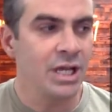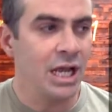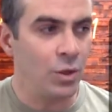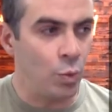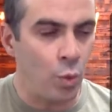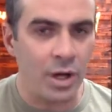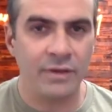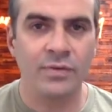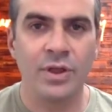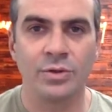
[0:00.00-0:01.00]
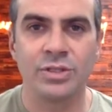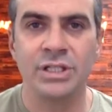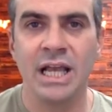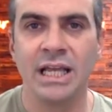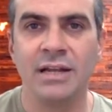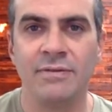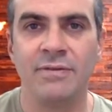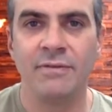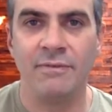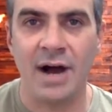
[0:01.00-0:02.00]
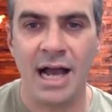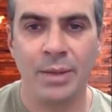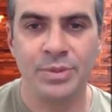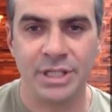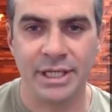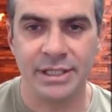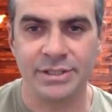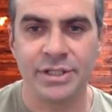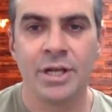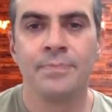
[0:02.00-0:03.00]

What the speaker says: And one of those negative vibes is